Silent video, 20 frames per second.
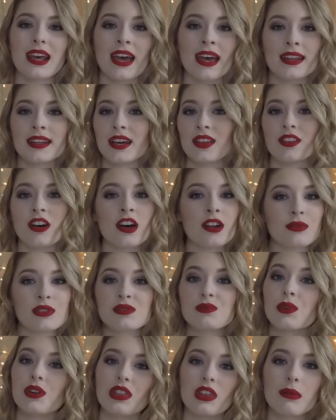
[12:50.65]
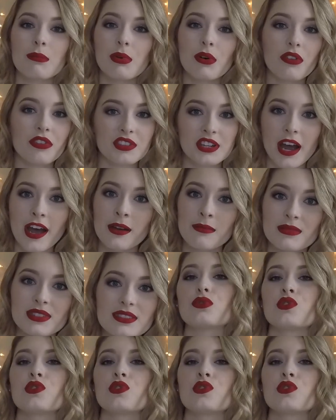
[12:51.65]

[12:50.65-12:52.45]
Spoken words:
and I thought it was worth it both times.